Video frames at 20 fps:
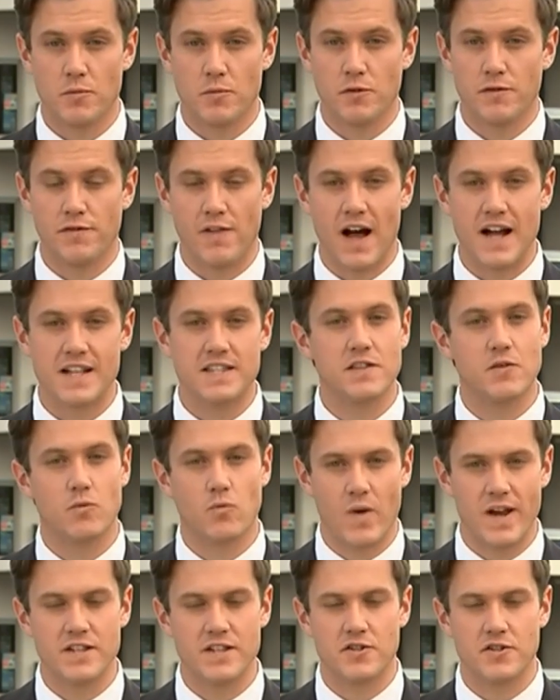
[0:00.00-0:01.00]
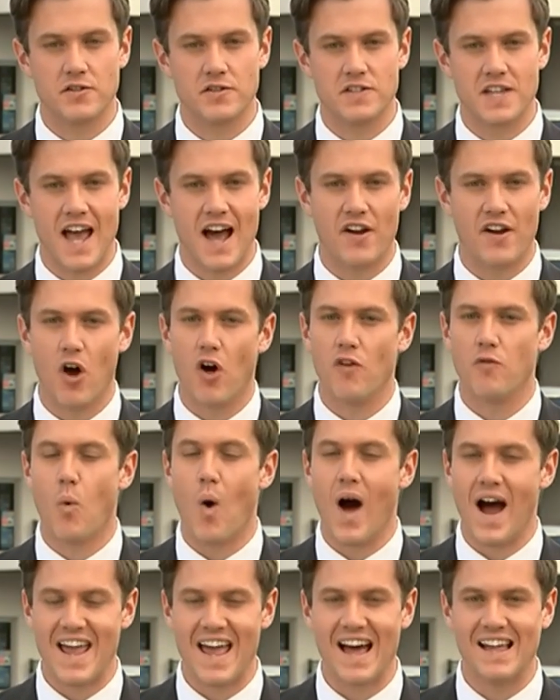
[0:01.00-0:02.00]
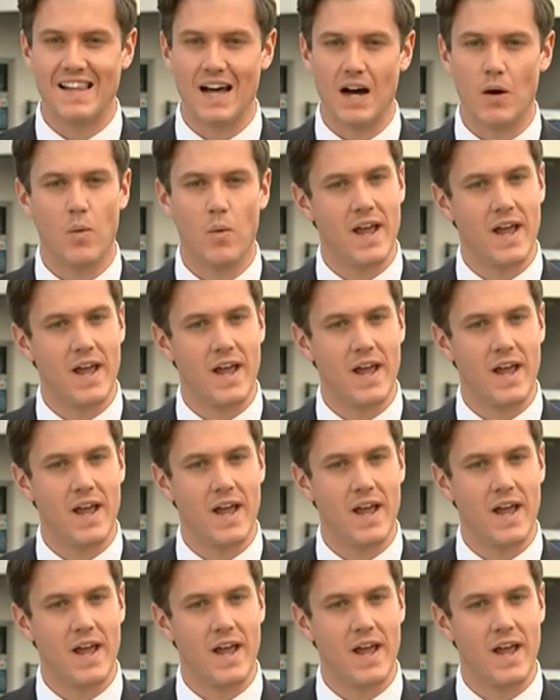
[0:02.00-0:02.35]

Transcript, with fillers: will fly to the regional town of Whyalla,